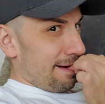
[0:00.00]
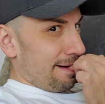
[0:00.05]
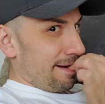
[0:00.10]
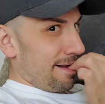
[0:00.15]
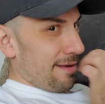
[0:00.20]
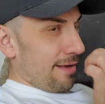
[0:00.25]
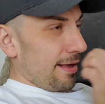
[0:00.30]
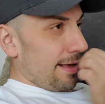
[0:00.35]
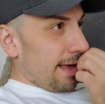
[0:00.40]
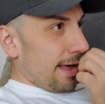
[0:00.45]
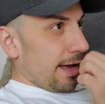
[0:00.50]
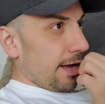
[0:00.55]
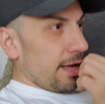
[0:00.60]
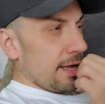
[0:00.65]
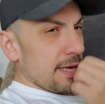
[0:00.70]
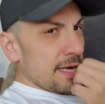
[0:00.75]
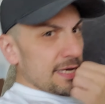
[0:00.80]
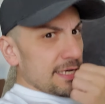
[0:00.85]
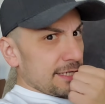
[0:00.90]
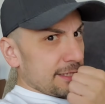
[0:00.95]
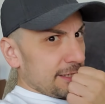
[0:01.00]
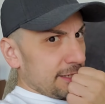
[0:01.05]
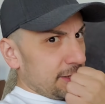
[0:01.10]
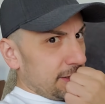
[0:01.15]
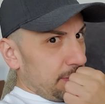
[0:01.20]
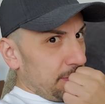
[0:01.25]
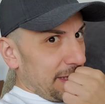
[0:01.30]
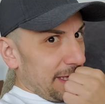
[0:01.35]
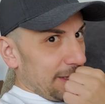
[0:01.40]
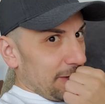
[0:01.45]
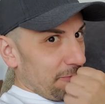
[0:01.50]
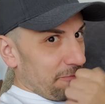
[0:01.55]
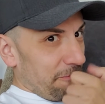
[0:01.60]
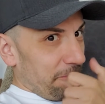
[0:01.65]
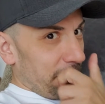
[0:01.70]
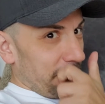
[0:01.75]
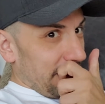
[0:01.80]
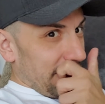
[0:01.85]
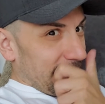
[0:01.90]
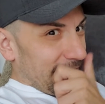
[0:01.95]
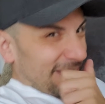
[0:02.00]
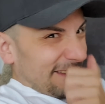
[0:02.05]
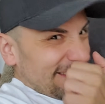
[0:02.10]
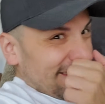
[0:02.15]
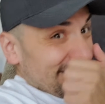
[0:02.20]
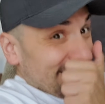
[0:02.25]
does she make you feel?